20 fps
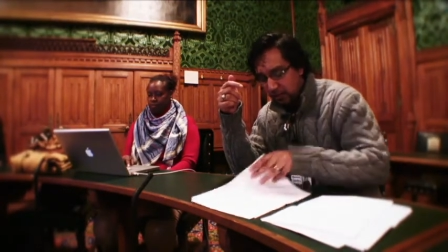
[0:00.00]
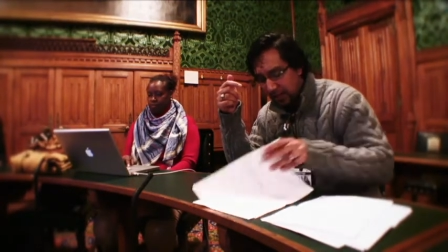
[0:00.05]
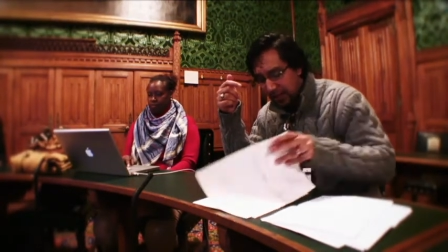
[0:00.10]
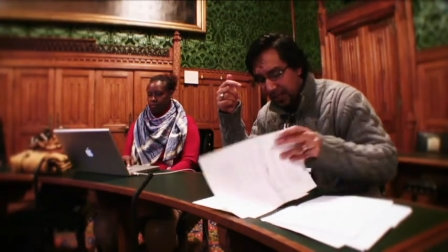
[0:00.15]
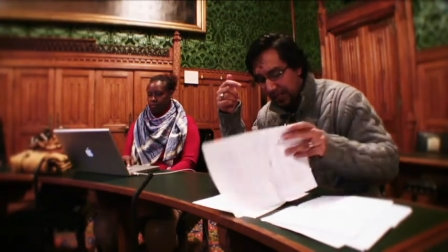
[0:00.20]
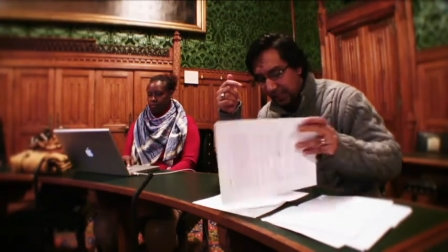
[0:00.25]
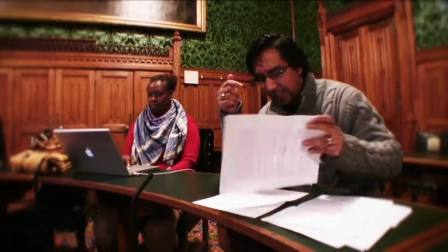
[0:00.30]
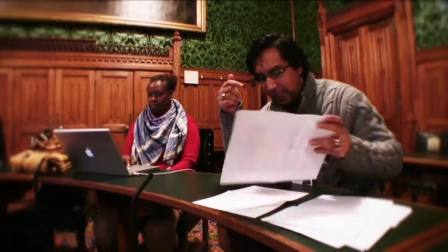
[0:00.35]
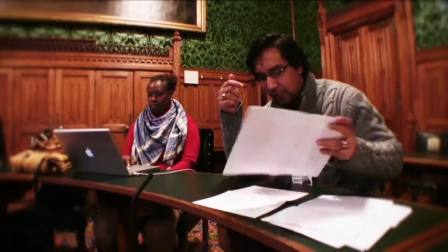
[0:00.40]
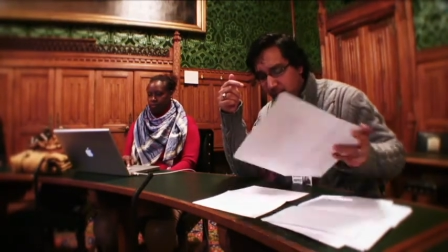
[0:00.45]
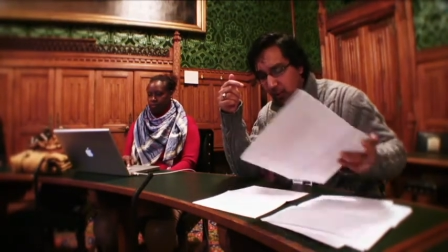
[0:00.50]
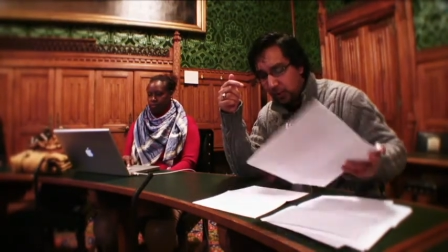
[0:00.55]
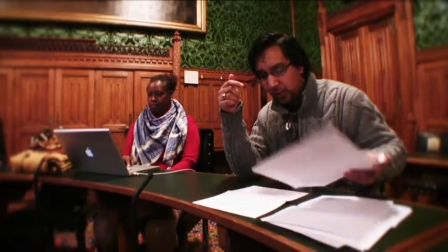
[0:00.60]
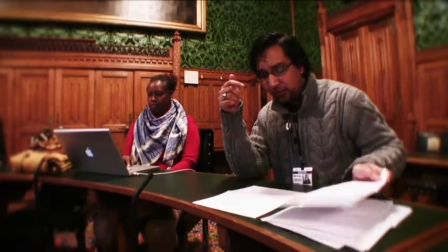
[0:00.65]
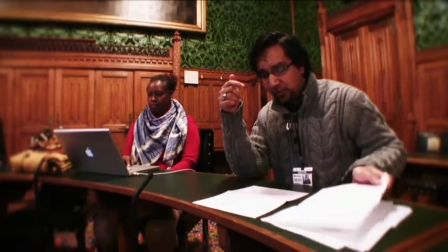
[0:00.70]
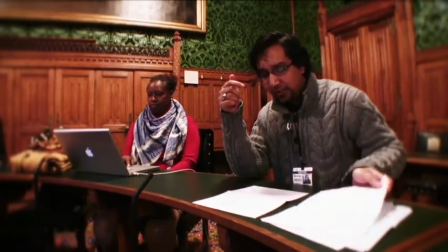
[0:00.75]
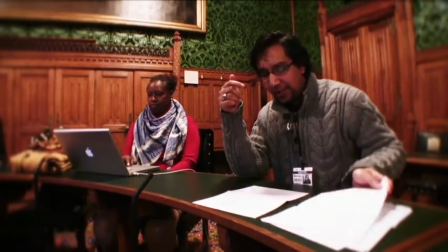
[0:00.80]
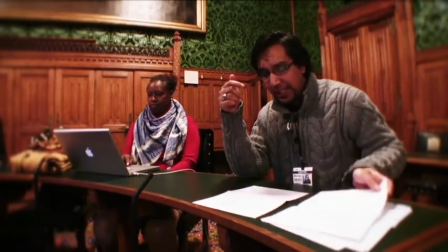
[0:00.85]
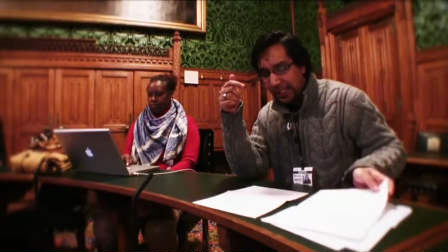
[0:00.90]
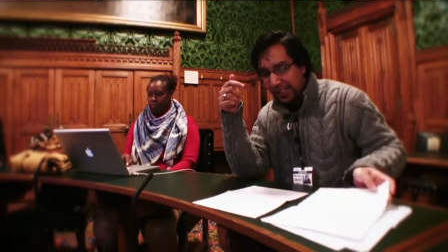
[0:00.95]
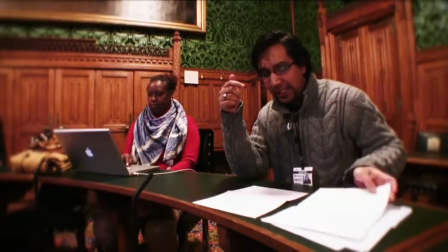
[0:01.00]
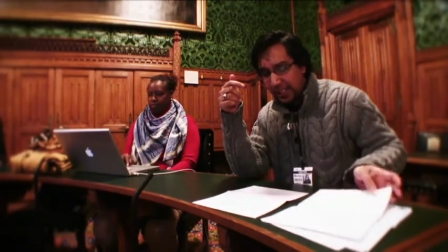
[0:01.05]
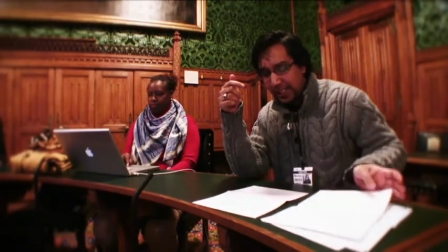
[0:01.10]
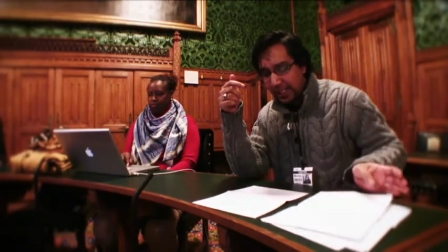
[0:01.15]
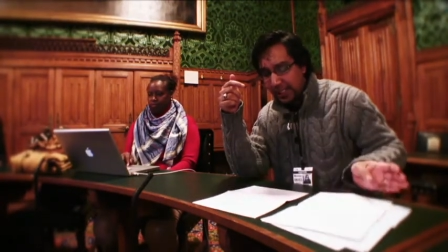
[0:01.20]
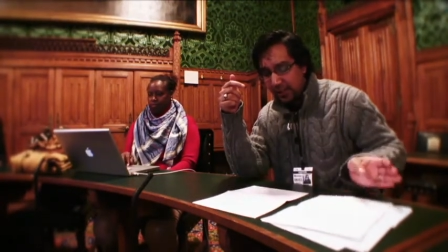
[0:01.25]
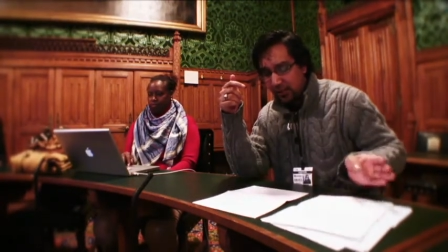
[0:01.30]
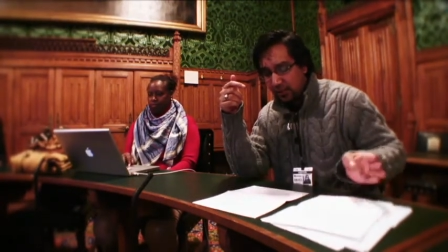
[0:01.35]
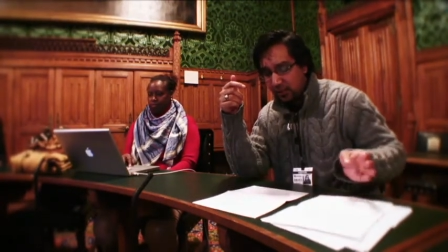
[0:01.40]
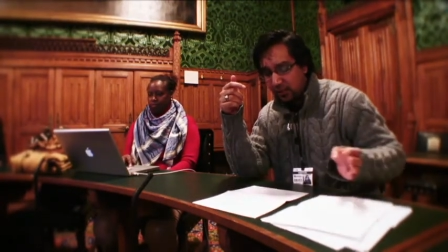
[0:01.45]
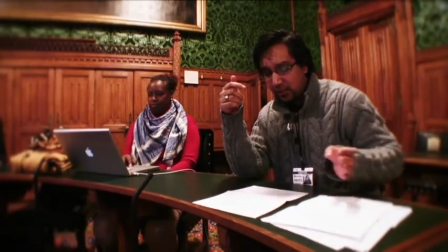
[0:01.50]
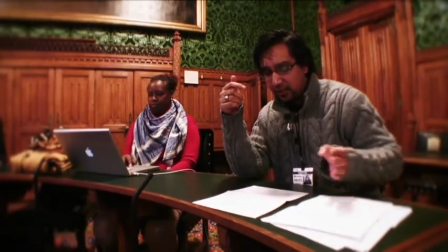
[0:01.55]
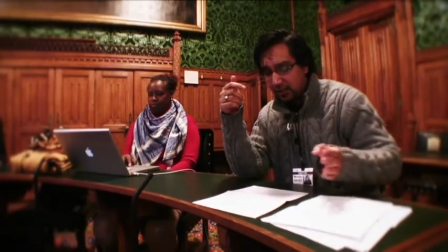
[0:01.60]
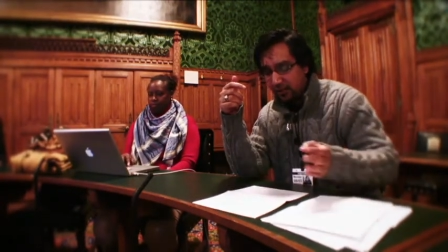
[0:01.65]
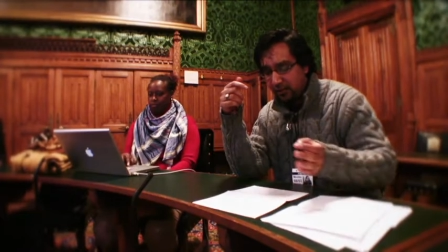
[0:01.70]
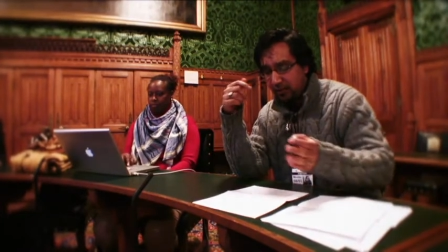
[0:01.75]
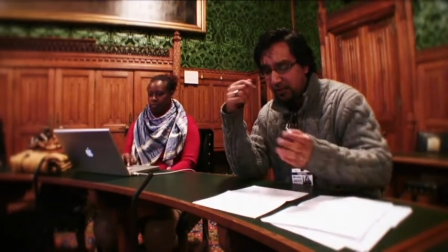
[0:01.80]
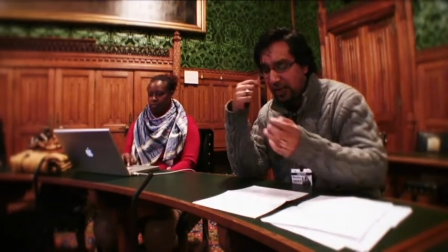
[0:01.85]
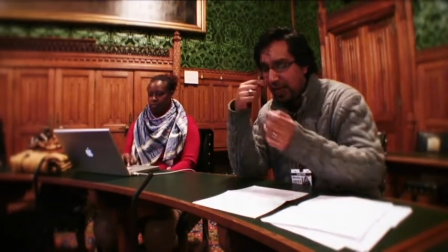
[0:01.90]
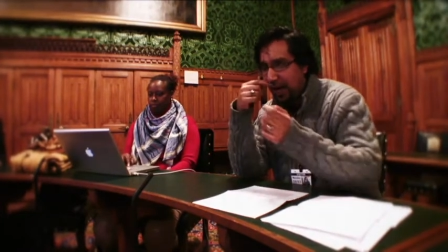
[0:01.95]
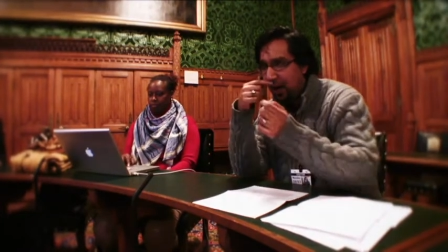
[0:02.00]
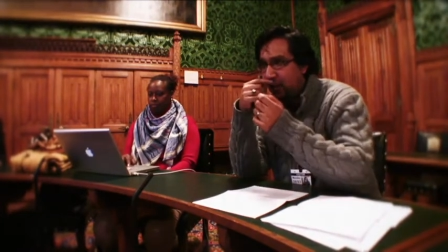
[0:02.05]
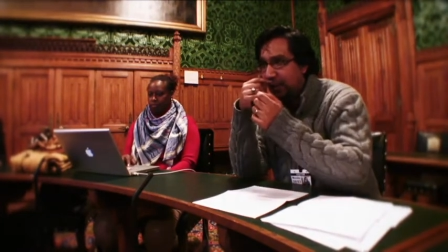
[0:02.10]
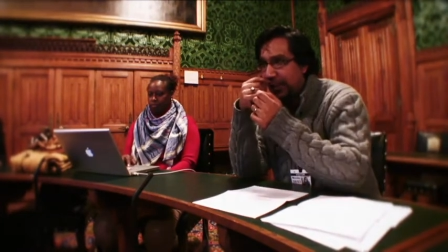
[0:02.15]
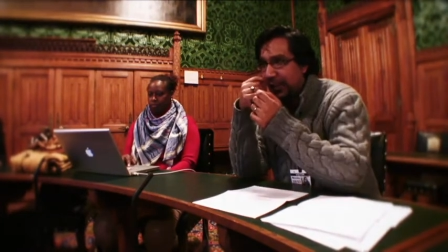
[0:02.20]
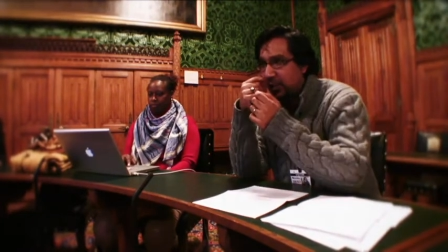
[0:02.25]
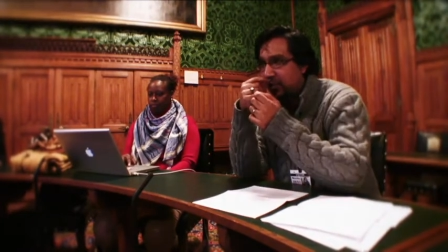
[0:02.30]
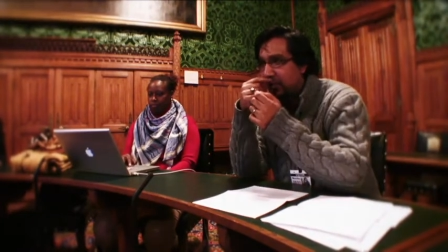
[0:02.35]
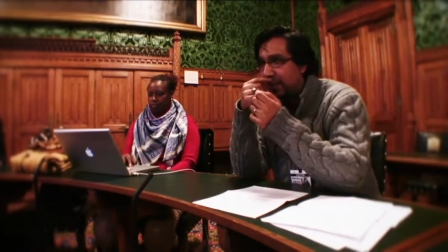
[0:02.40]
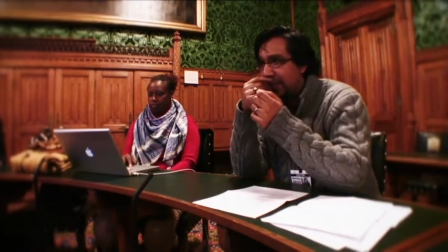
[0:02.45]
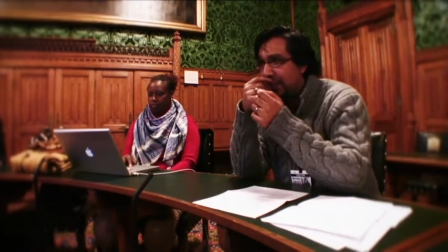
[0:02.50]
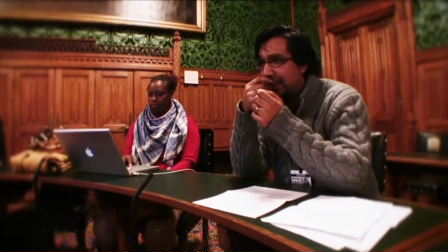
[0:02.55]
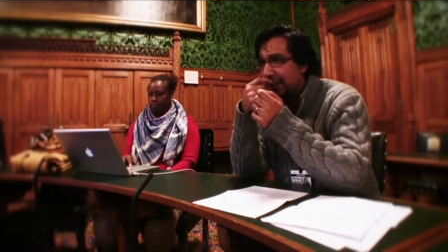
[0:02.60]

at this point really is how we address